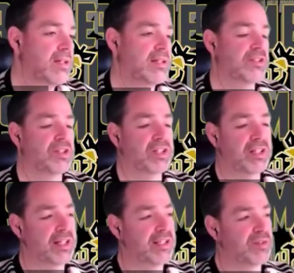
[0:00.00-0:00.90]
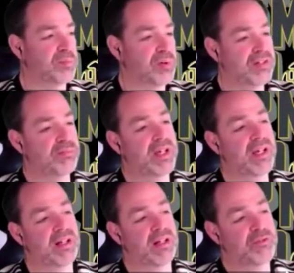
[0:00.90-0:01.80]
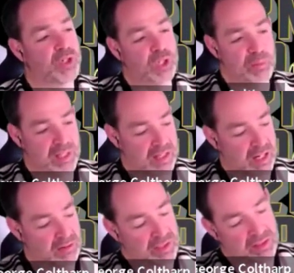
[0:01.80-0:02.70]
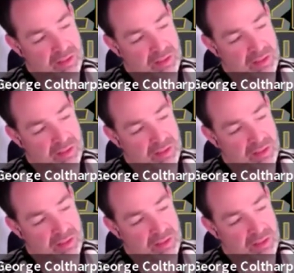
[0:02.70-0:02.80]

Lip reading: is you're going to get some press man, and if you're going to be an air raid coach,